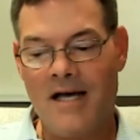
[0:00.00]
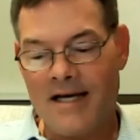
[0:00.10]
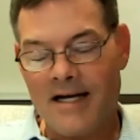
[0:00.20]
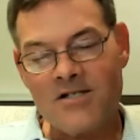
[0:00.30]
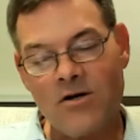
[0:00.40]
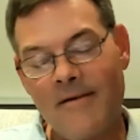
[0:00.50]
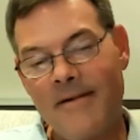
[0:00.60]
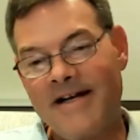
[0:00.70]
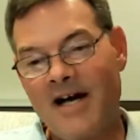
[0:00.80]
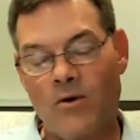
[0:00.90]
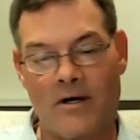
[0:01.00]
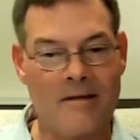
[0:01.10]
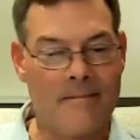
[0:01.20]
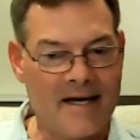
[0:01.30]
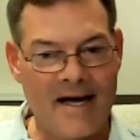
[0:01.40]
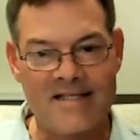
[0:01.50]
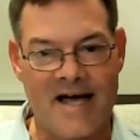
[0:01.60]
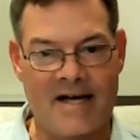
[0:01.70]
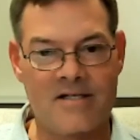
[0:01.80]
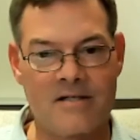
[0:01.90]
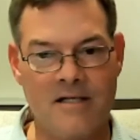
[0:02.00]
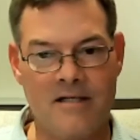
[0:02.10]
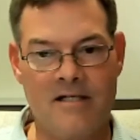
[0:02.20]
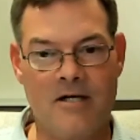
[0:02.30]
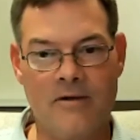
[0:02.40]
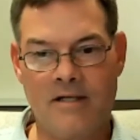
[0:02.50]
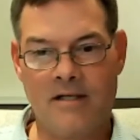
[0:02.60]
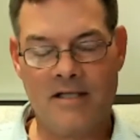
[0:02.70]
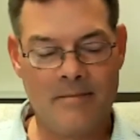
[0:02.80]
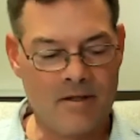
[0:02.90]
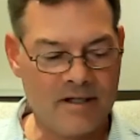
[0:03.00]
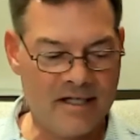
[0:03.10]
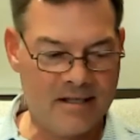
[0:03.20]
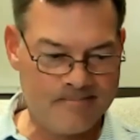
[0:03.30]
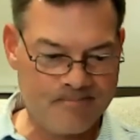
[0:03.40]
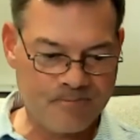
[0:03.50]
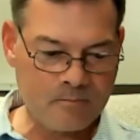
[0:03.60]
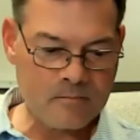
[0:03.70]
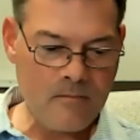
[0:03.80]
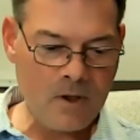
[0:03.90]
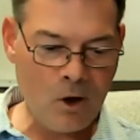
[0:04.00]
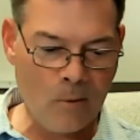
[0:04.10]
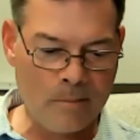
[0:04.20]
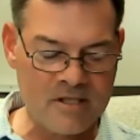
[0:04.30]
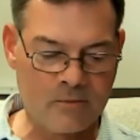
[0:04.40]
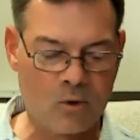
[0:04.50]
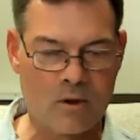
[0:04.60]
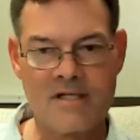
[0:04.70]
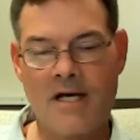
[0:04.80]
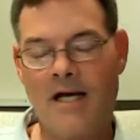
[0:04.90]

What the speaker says: and I still have my network and my contacts, and the ability to open some doors.